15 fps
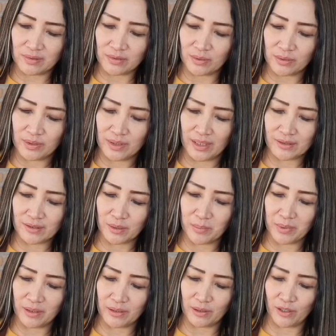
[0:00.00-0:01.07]
coffee,
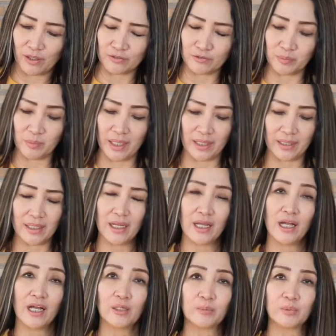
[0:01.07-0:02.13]
90 ml or 3
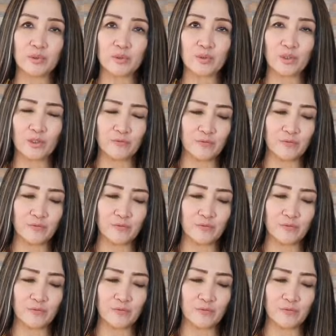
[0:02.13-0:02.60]
ounces.